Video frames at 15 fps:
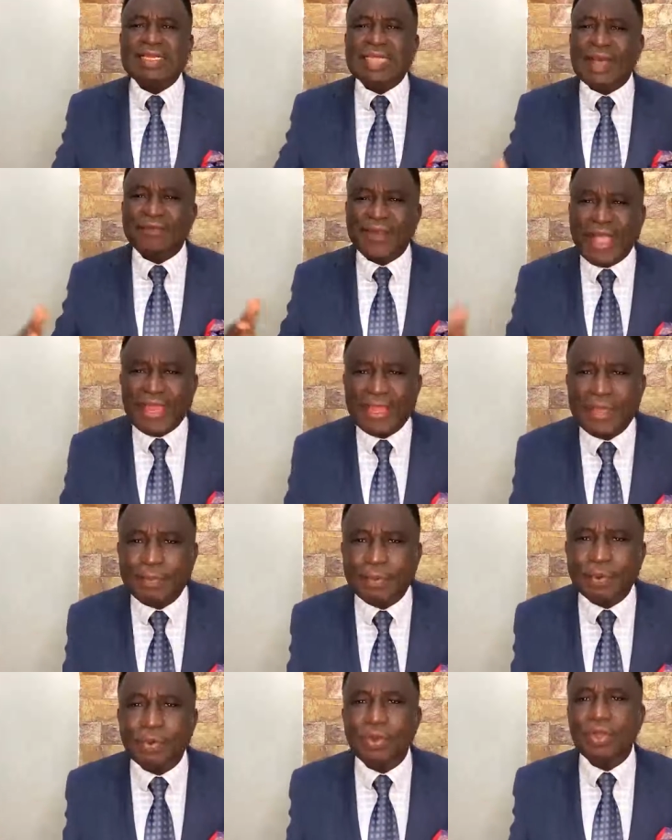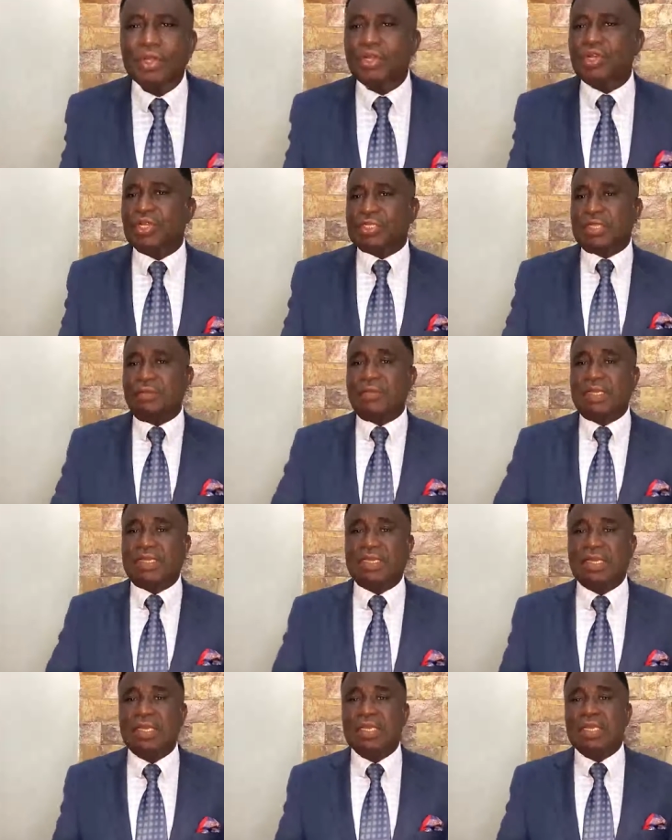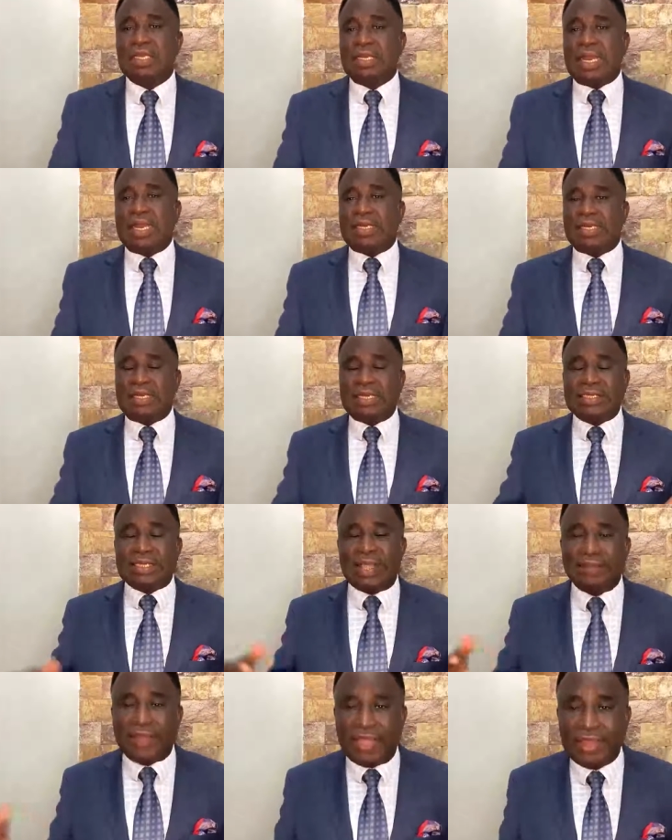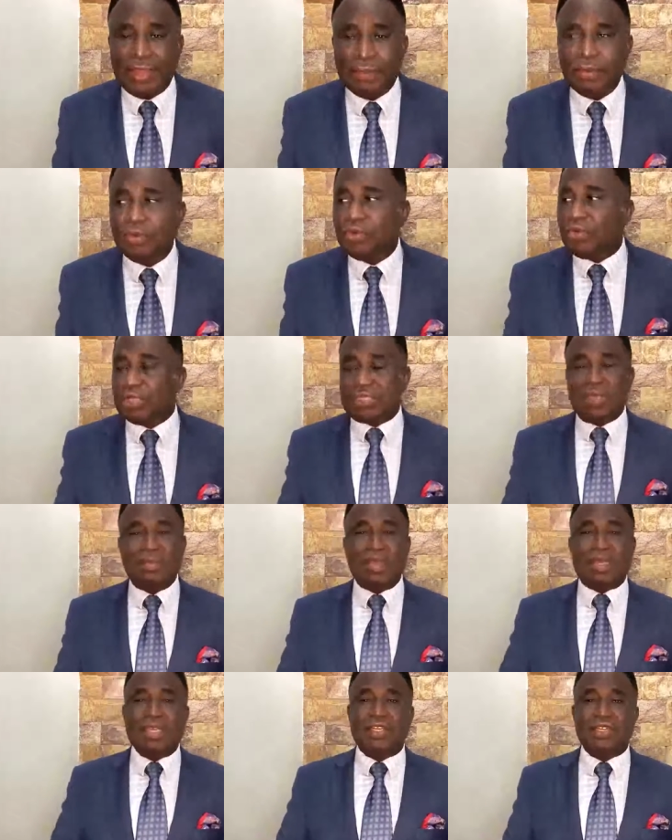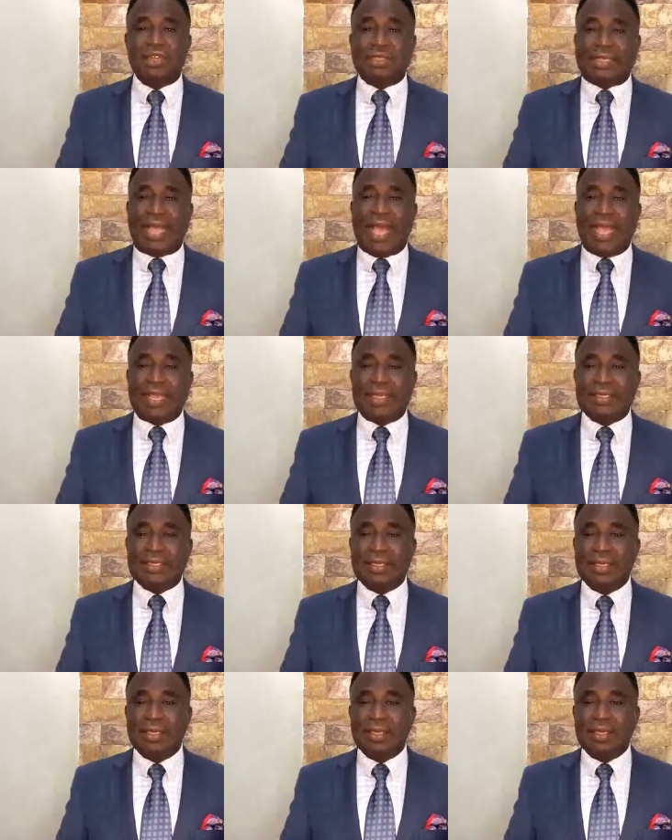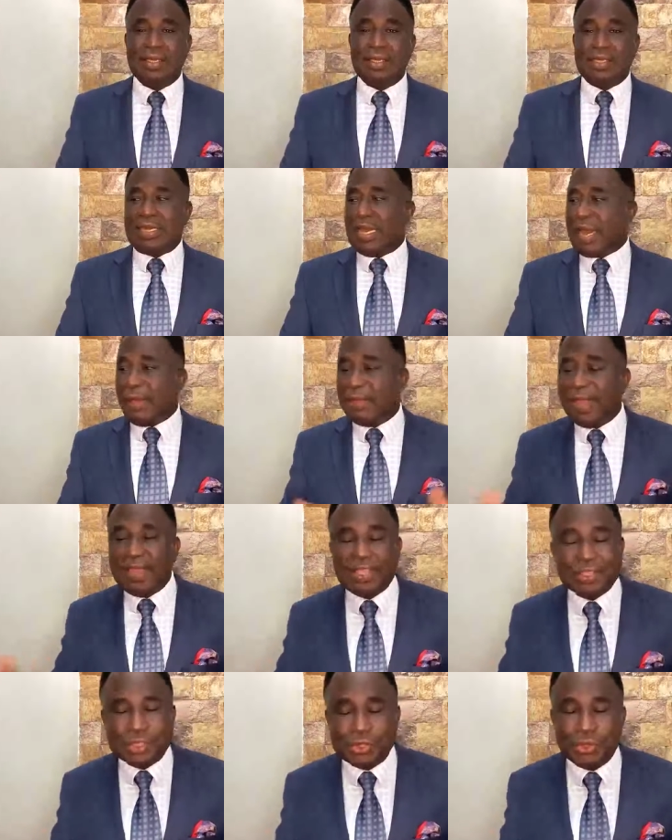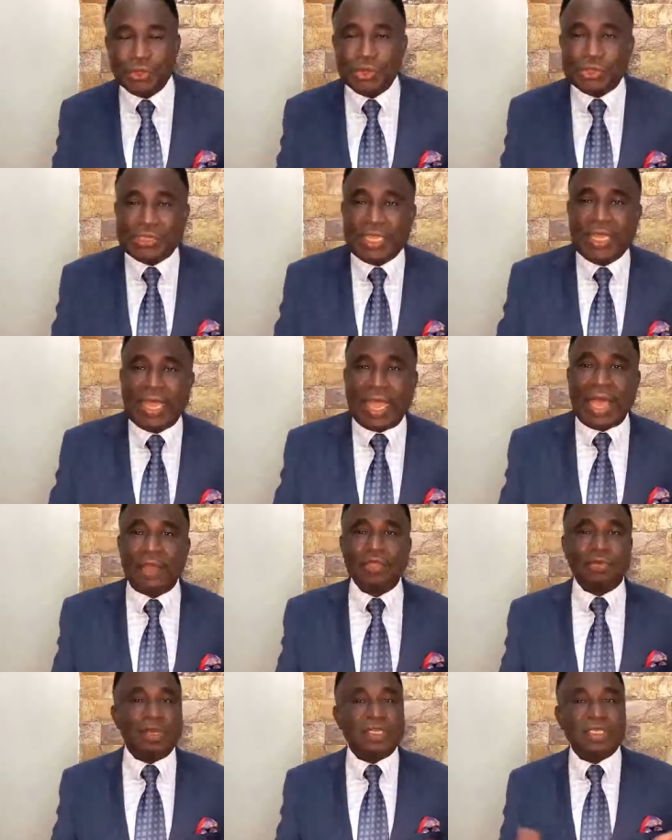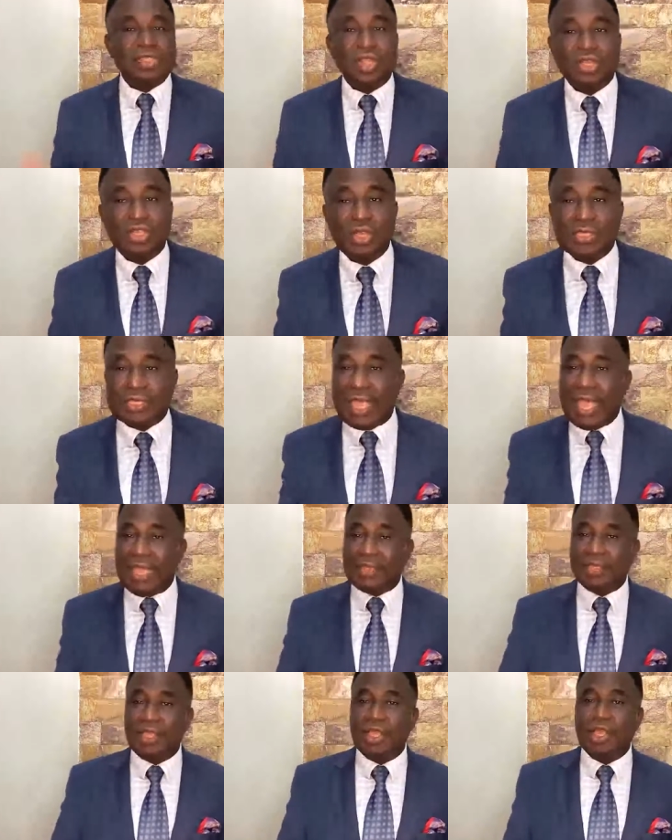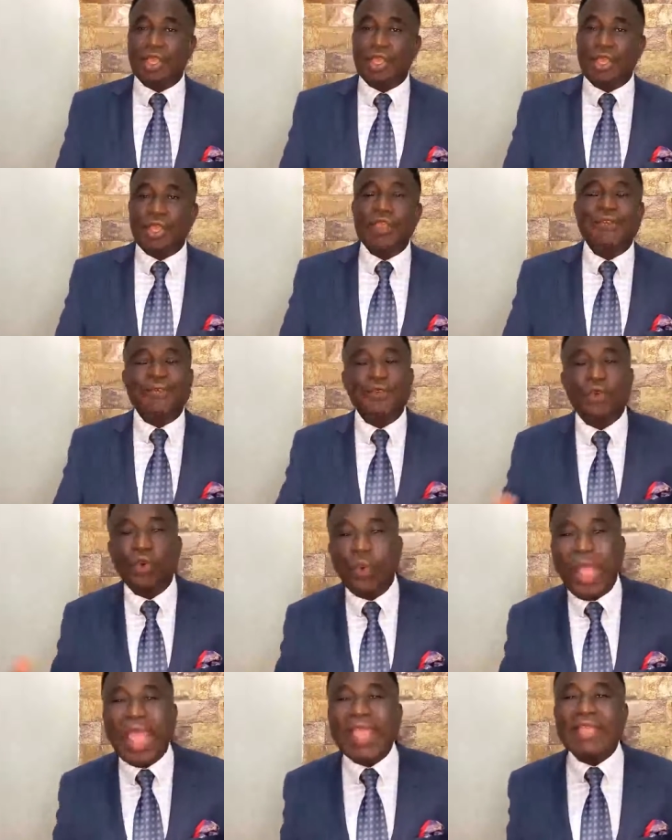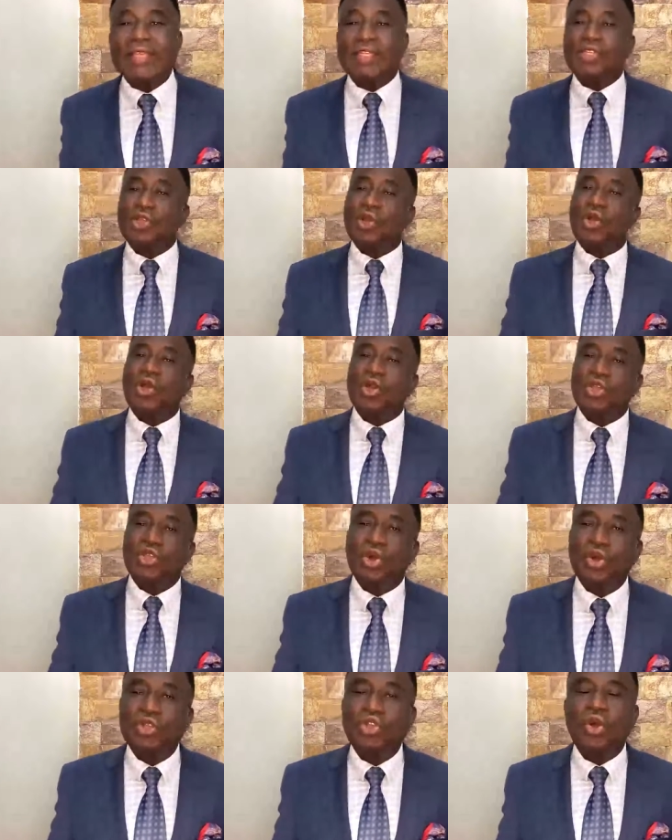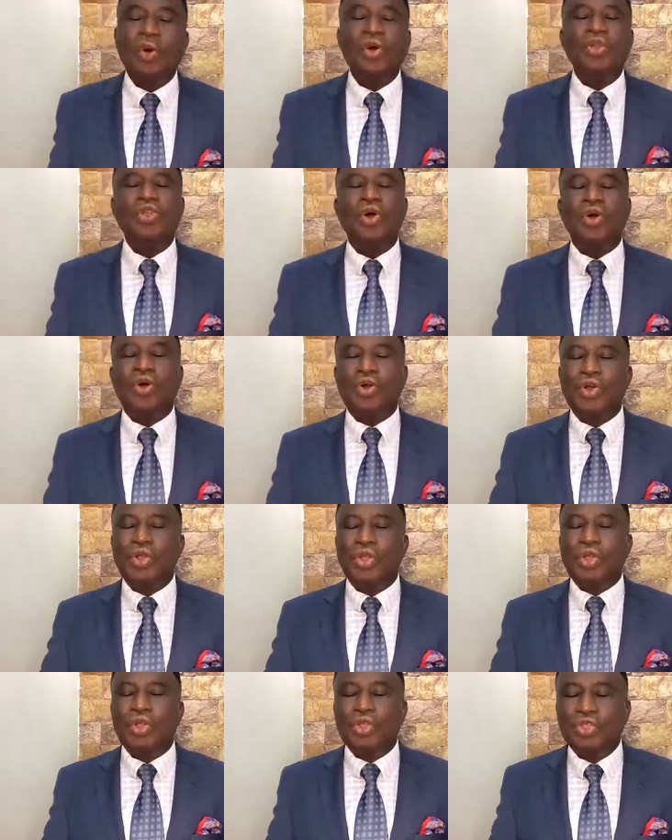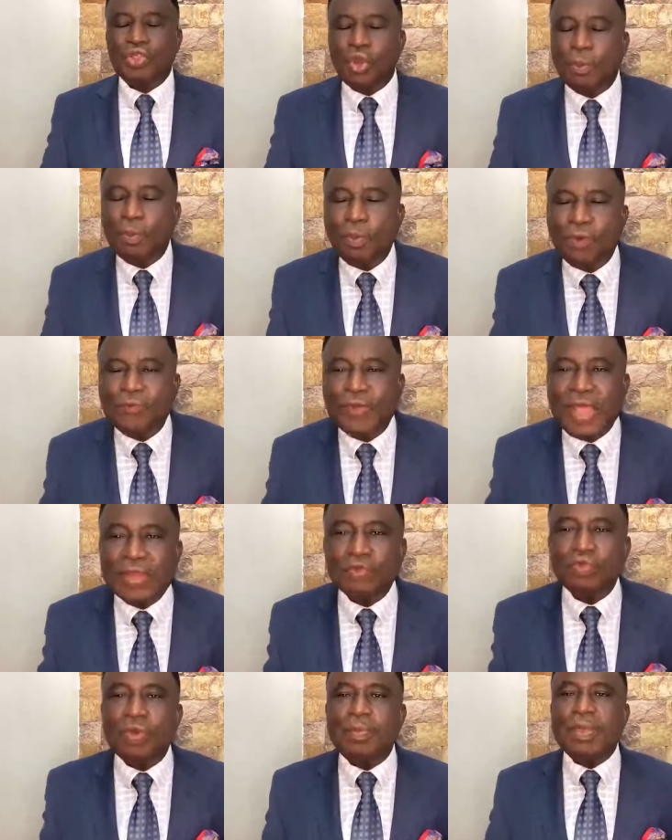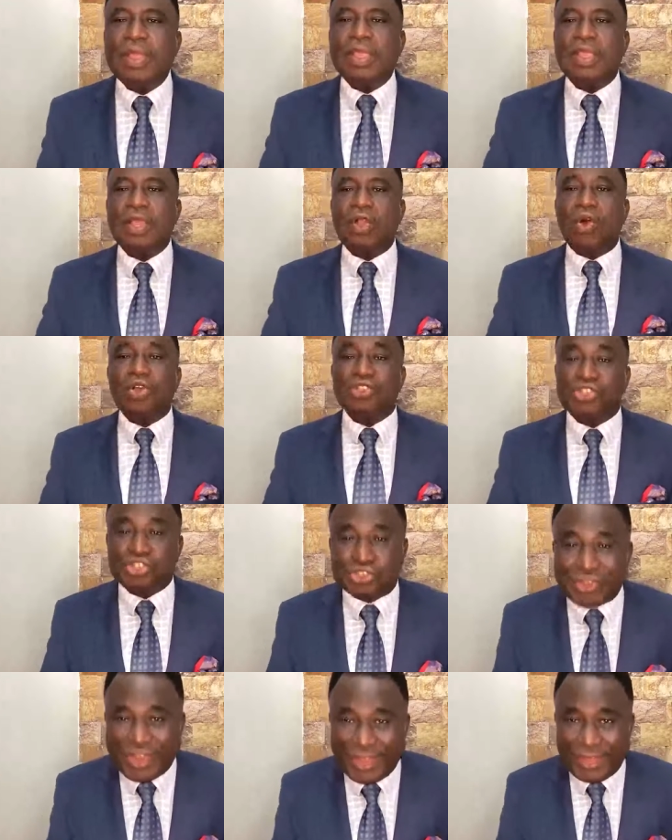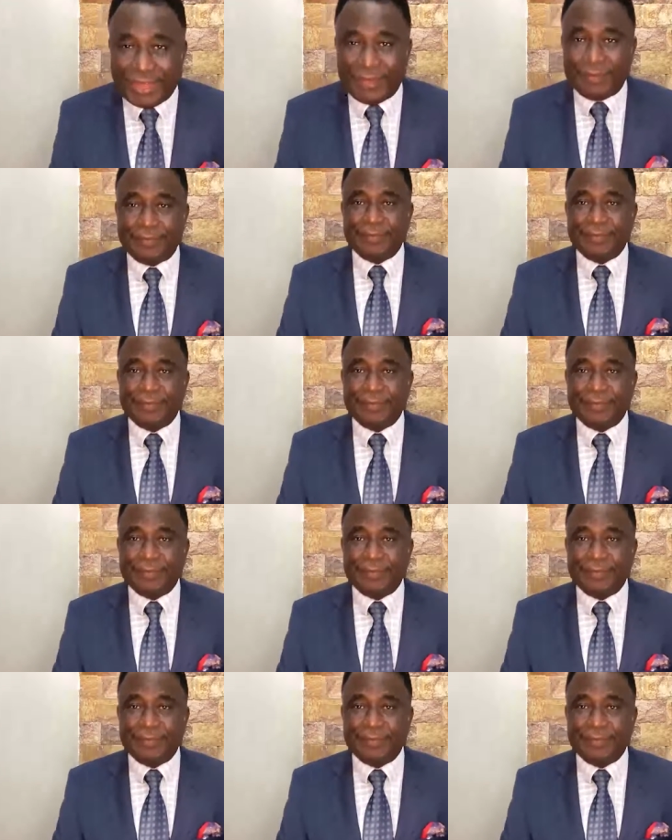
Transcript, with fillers: is available doesn't mean that is available doesn't make it your size. There are many shoes you see in the house, but it's not your size. If you wear it, your your your your your movement will be constrained.